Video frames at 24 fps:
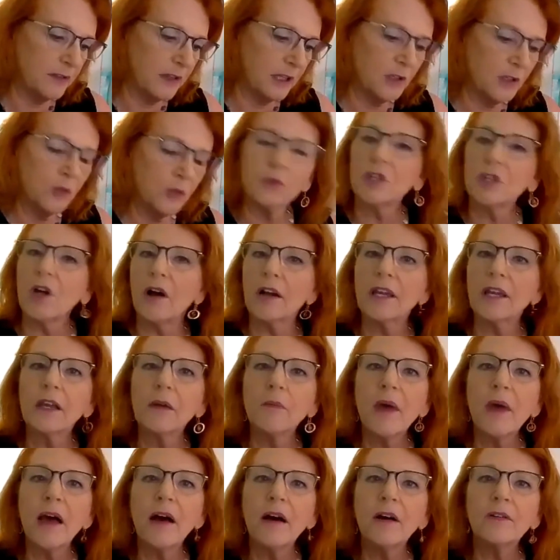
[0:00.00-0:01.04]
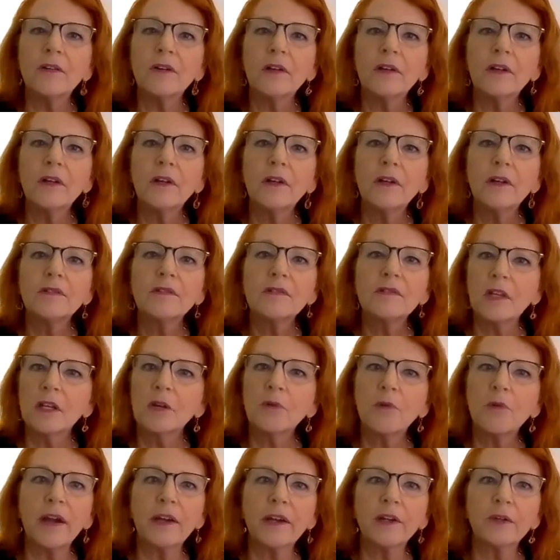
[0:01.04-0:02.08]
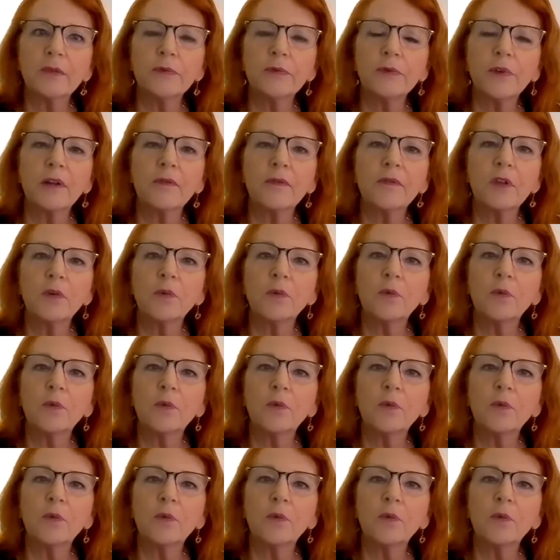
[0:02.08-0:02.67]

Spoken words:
that you were talking about sitting right here in front of you.